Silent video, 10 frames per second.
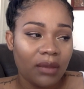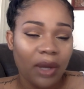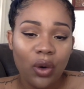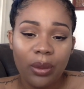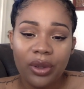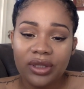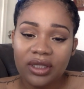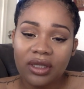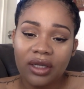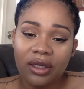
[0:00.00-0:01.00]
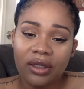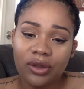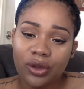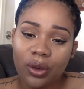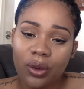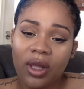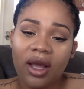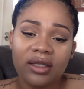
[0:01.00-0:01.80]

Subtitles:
my hormones is under control.